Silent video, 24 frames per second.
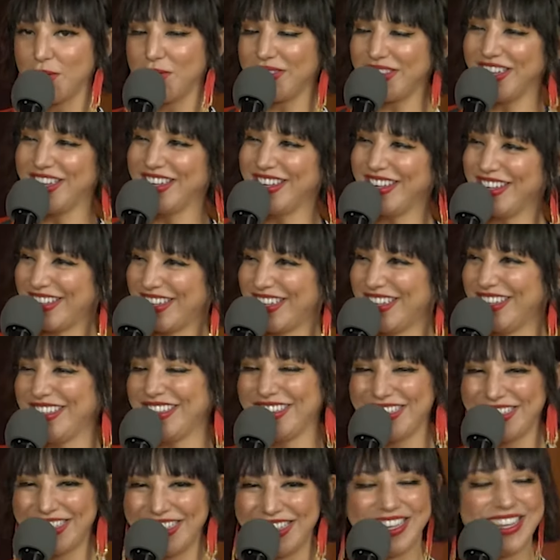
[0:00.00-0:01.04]
And you're asking me all
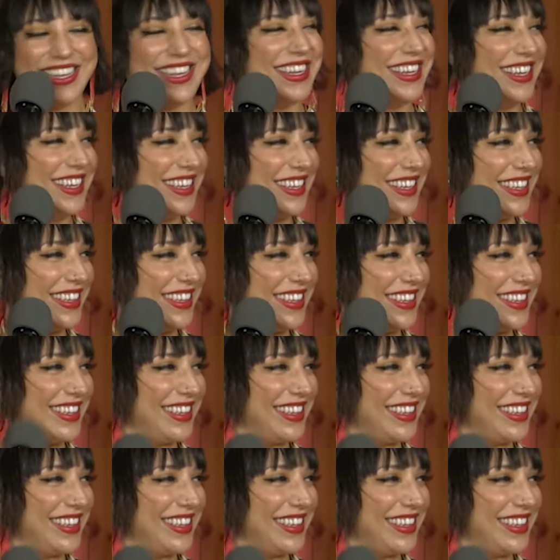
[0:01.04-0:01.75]
these questions about mine,